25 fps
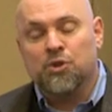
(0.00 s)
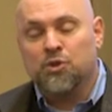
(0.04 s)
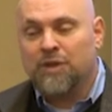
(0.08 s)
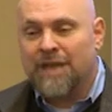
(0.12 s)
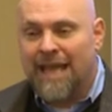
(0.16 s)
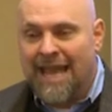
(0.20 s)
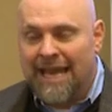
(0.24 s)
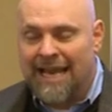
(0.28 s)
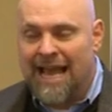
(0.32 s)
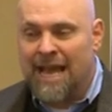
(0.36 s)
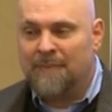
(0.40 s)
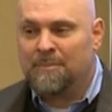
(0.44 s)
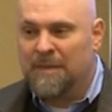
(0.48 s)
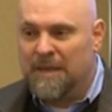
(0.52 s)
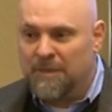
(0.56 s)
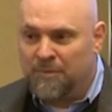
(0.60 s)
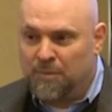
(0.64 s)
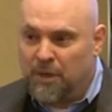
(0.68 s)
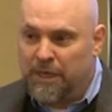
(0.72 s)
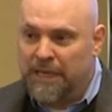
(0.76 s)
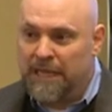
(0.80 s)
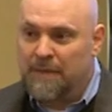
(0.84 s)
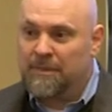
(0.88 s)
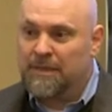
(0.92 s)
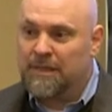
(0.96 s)
cannot be
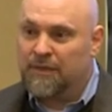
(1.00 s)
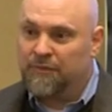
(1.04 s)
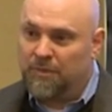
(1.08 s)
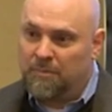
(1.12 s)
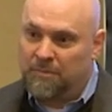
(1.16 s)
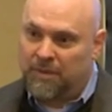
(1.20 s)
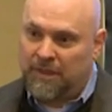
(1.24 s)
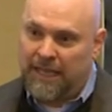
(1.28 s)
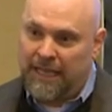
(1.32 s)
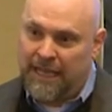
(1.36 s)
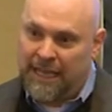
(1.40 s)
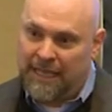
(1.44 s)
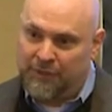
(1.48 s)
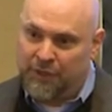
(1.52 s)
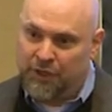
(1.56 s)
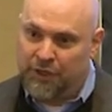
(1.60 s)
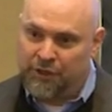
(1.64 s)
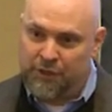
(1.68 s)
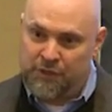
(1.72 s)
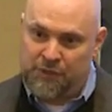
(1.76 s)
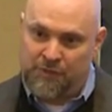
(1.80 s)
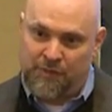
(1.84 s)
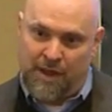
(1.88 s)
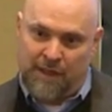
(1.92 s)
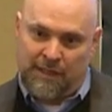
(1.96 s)
prohibited from playing on the
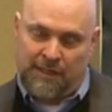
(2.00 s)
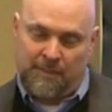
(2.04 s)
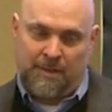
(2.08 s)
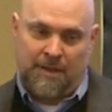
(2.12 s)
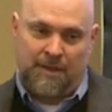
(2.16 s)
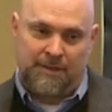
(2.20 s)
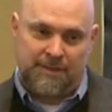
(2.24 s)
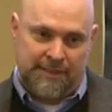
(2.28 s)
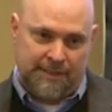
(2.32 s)
girls' volleyball